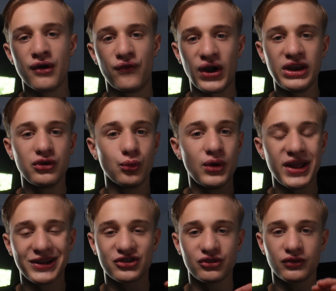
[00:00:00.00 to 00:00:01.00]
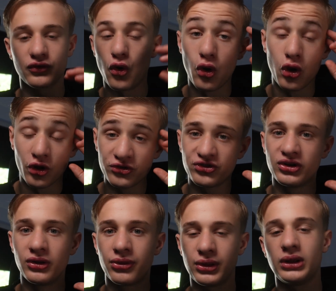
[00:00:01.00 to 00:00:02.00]
Find reactions or
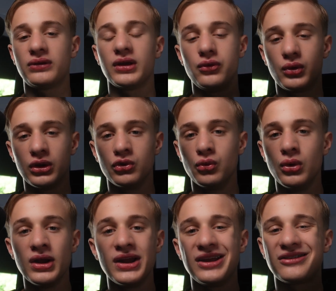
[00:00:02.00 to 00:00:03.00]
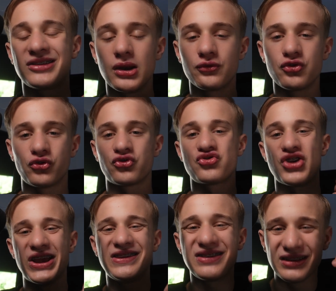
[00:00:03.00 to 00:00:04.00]
logical things that you can do instead of just
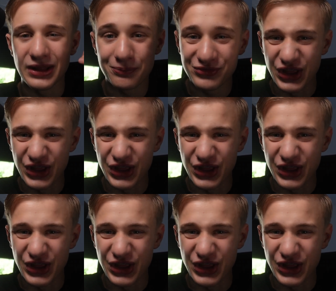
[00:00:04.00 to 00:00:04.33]
chasing them